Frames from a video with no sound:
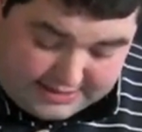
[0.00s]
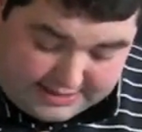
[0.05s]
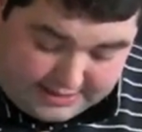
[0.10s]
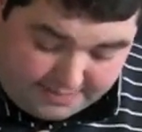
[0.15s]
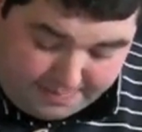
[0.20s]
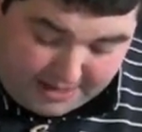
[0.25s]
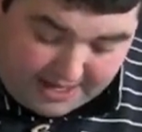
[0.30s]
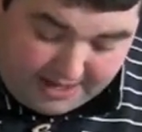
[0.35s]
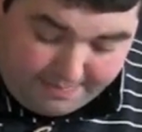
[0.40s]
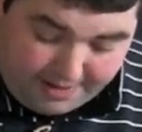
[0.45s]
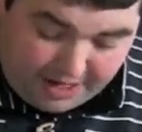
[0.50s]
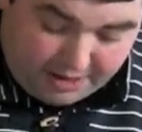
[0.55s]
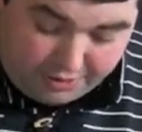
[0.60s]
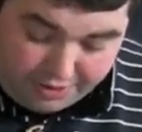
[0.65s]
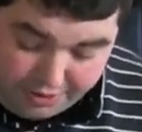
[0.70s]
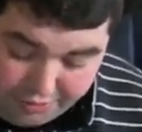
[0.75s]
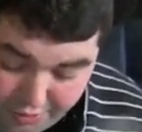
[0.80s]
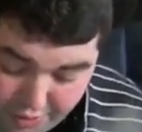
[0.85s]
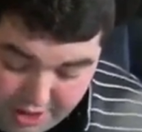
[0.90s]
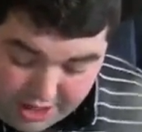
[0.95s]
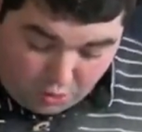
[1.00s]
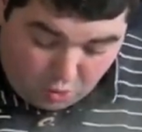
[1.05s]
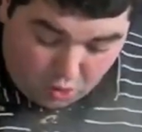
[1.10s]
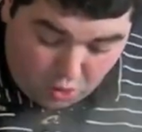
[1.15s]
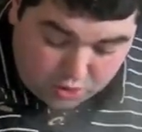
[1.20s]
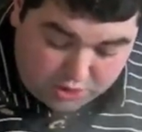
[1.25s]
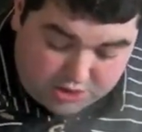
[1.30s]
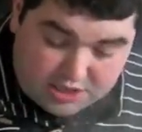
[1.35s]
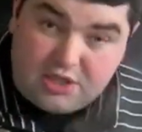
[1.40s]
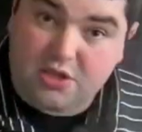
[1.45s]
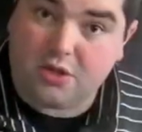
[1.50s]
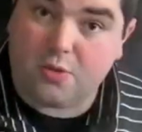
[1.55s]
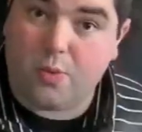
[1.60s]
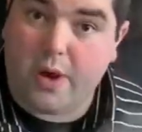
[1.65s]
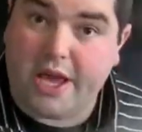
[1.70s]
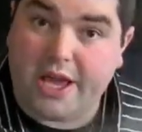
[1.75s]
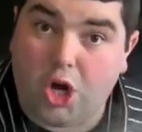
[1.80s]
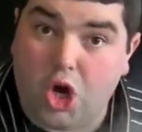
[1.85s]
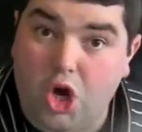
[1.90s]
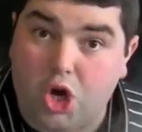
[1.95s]
to be about 3/4 of the
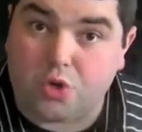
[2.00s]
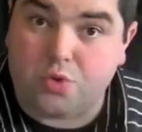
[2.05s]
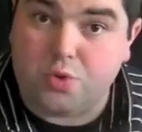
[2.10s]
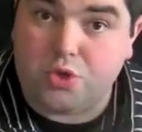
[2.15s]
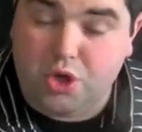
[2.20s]
way cooked.